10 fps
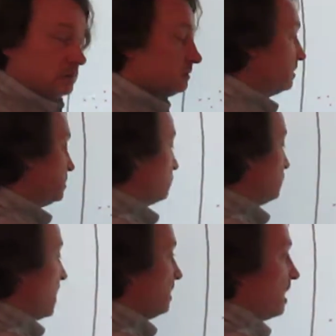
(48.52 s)
So this was
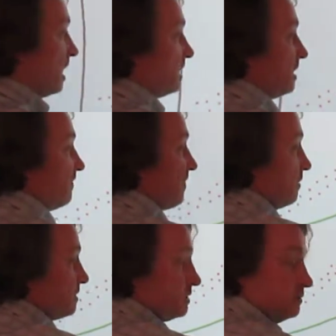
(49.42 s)
my line if I
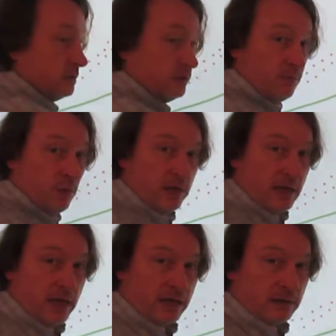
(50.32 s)
was using the point
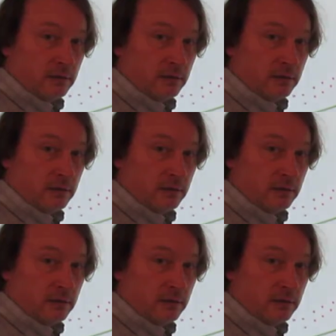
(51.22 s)
A.